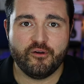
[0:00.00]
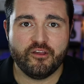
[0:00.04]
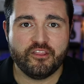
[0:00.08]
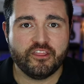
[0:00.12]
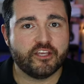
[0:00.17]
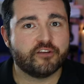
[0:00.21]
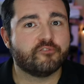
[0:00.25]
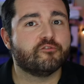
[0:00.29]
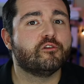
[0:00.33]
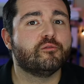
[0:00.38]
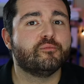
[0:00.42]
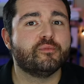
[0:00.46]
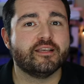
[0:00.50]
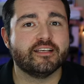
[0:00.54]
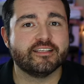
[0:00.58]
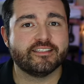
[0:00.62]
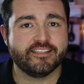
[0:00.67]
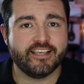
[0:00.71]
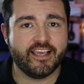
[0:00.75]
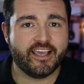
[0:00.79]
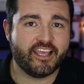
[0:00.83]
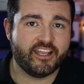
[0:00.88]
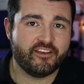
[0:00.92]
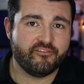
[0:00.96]
and there will be a
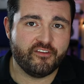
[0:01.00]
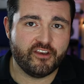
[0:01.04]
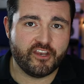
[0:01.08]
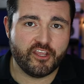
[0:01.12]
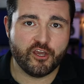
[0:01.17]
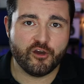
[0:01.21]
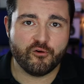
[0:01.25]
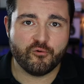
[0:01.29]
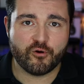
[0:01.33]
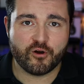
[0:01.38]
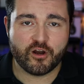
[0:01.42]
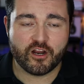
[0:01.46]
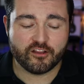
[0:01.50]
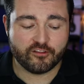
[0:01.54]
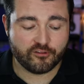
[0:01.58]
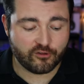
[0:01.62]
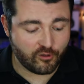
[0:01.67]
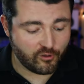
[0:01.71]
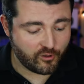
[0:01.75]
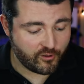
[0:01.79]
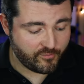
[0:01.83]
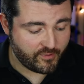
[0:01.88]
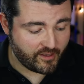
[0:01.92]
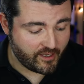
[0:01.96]
second video where I
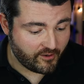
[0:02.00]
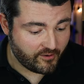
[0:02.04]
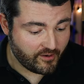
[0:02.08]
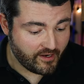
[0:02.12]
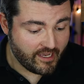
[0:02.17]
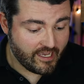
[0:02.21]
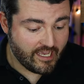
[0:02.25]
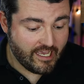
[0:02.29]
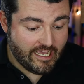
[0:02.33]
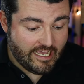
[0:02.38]
talk about